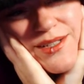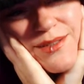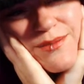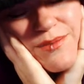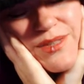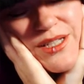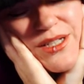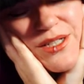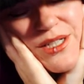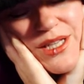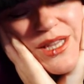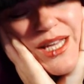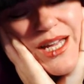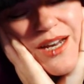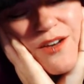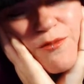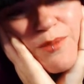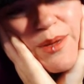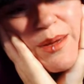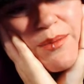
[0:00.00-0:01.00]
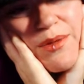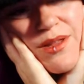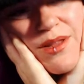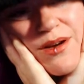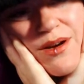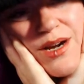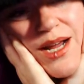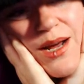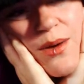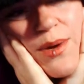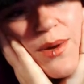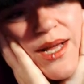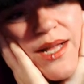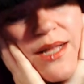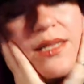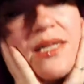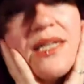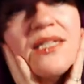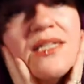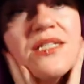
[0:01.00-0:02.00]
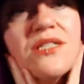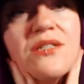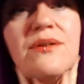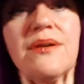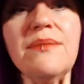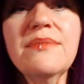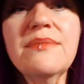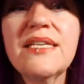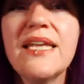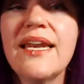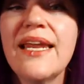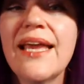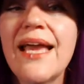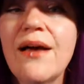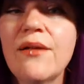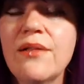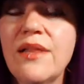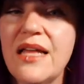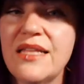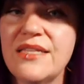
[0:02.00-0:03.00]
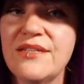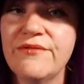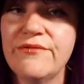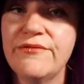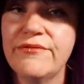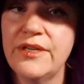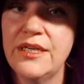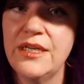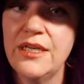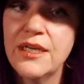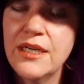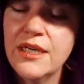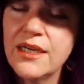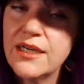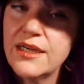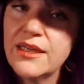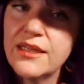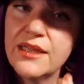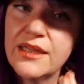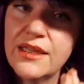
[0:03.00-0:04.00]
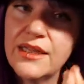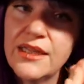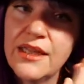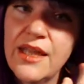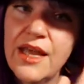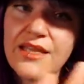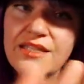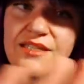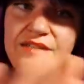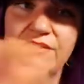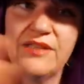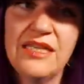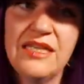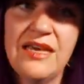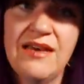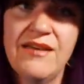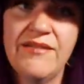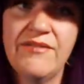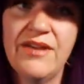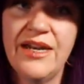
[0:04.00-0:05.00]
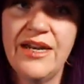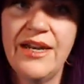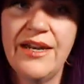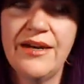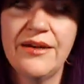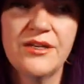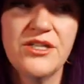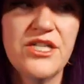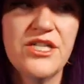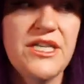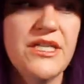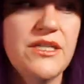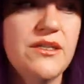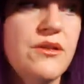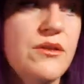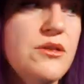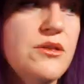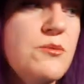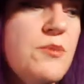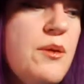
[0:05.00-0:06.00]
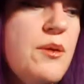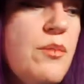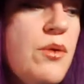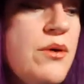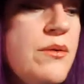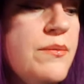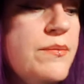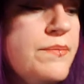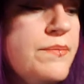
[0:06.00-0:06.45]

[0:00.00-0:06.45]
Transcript: There's a lot of people that are not well, and so I'm sending out lots of love and energy to those people.